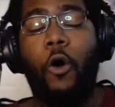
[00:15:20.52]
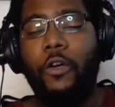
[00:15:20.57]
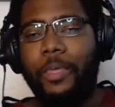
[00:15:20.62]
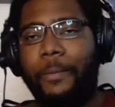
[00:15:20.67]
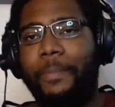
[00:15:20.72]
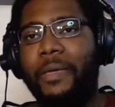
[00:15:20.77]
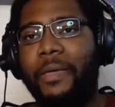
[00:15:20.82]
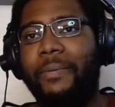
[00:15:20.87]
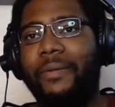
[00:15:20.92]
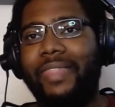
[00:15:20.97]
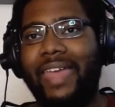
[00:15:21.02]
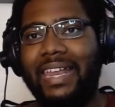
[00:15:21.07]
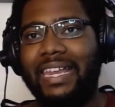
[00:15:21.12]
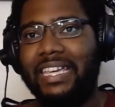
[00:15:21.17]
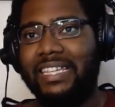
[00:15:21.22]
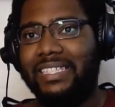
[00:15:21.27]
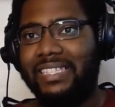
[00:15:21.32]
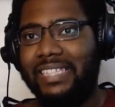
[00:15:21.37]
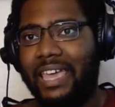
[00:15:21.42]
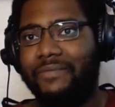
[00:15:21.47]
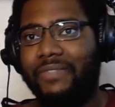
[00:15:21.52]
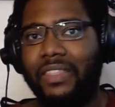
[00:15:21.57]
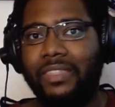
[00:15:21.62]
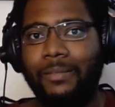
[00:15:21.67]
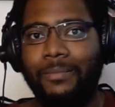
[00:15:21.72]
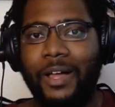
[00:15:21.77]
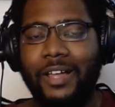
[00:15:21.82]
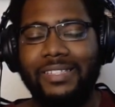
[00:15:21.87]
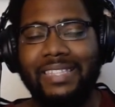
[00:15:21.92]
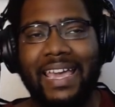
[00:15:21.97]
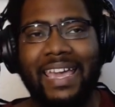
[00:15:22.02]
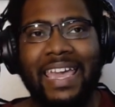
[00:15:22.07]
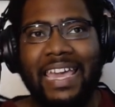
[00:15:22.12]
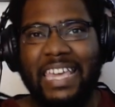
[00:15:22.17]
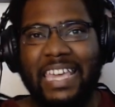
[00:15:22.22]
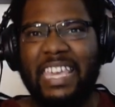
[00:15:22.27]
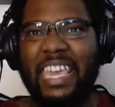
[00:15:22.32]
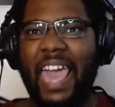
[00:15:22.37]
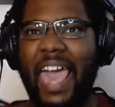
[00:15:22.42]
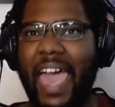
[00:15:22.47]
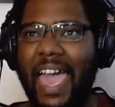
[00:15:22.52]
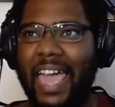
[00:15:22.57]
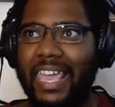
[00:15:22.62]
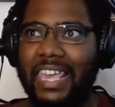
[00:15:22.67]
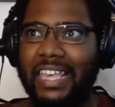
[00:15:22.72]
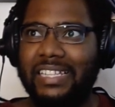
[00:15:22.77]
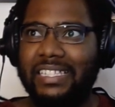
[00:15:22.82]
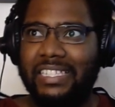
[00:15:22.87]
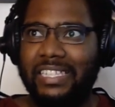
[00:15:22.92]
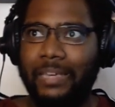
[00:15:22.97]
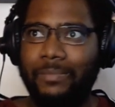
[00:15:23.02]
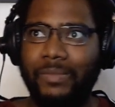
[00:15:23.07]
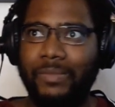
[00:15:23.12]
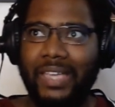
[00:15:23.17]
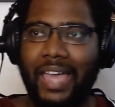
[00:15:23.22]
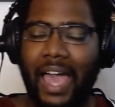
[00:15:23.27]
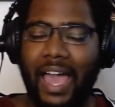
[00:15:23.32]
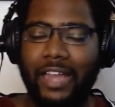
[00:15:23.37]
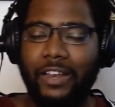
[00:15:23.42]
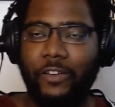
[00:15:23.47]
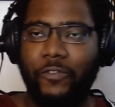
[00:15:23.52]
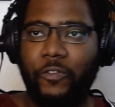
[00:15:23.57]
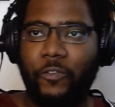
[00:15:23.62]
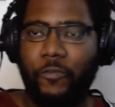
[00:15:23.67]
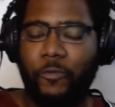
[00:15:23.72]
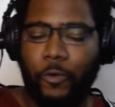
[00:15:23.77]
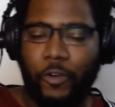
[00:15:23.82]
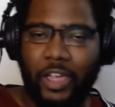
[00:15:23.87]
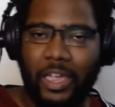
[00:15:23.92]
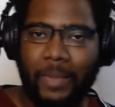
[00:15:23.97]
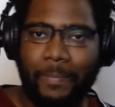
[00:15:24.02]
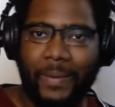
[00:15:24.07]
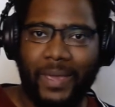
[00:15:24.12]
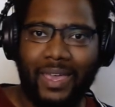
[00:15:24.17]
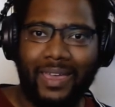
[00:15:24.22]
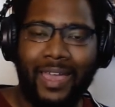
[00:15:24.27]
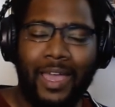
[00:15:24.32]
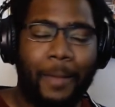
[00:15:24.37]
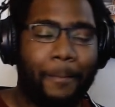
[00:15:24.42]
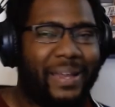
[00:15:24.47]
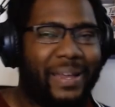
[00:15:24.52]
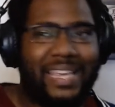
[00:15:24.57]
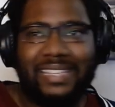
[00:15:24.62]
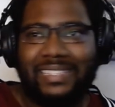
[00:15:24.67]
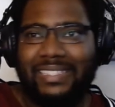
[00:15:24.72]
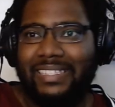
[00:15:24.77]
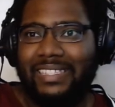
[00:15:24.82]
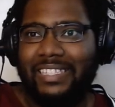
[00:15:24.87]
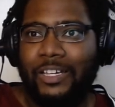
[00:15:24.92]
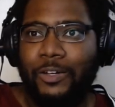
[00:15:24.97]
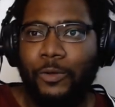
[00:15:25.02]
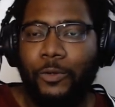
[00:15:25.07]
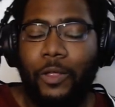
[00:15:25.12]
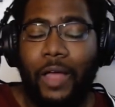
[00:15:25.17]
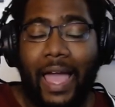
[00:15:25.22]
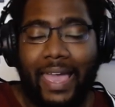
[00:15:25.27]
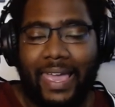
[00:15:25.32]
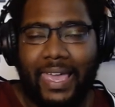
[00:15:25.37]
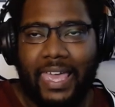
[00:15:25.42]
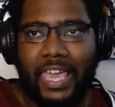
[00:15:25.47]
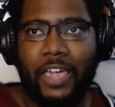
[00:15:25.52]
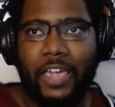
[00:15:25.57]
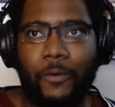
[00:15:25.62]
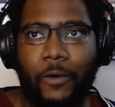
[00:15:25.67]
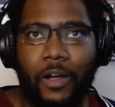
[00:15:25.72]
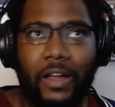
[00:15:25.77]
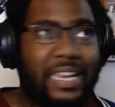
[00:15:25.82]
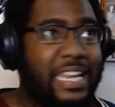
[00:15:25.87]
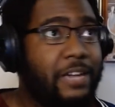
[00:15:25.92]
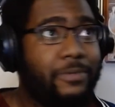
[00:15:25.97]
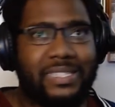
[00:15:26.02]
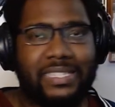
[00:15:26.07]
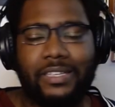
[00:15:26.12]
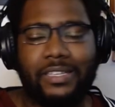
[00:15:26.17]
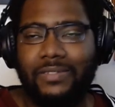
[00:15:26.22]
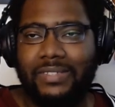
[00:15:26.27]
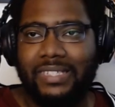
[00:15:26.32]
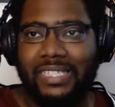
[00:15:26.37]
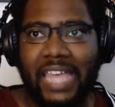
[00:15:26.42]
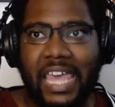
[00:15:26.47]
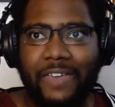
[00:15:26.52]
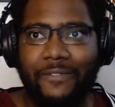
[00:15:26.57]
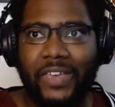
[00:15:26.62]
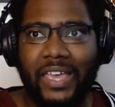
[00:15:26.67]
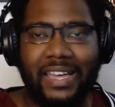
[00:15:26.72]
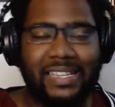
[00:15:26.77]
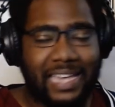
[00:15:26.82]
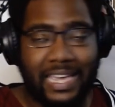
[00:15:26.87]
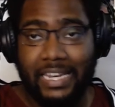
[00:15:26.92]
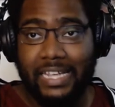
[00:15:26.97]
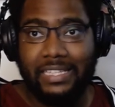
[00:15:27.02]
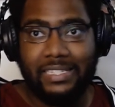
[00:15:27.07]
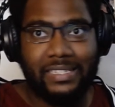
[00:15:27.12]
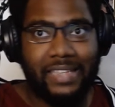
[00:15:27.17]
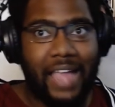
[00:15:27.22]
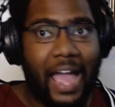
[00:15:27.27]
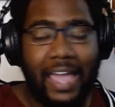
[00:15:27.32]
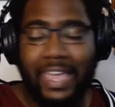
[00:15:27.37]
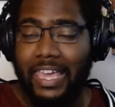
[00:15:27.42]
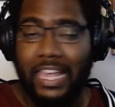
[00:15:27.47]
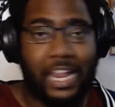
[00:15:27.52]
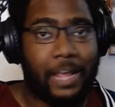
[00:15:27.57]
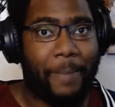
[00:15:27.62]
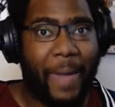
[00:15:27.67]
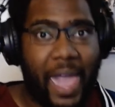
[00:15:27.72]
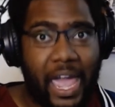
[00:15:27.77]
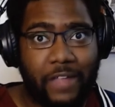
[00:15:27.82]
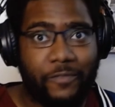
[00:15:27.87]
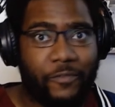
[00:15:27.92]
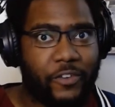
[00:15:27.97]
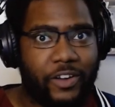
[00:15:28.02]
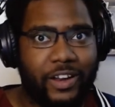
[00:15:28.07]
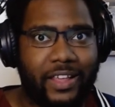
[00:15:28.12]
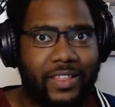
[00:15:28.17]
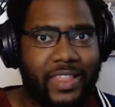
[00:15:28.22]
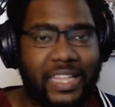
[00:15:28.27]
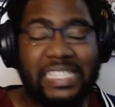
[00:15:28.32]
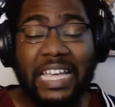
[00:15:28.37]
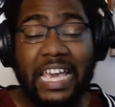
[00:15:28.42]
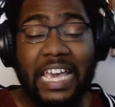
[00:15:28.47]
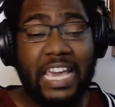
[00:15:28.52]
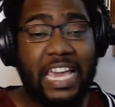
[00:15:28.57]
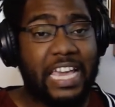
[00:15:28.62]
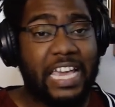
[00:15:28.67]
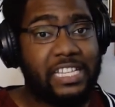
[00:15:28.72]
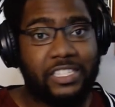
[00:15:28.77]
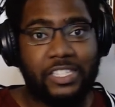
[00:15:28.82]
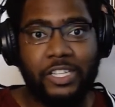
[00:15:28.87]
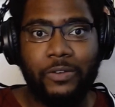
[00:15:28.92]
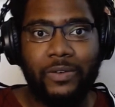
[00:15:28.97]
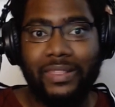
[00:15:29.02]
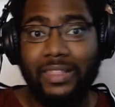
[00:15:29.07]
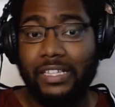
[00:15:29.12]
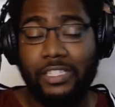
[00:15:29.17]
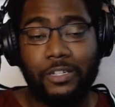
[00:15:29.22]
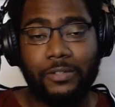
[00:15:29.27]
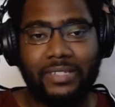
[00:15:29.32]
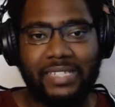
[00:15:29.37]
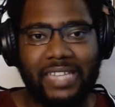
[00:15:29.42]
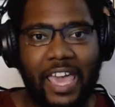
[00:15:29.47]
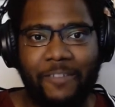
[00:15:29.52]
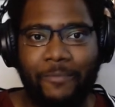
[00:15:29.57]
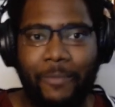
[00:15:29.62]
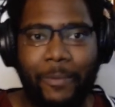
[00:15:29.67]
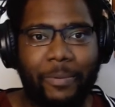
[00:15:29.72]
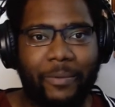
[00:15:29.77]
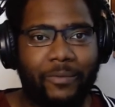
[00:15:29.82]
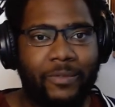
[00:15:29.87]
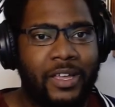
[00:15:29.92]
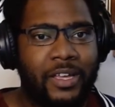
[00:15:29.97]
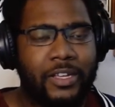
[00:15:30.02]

But the people that he saved at the mall saying, yeah, he seemed kind of creepy, but he's still a hero and he was still saving us and he's not getting paid for any of this. He's doing this to save people.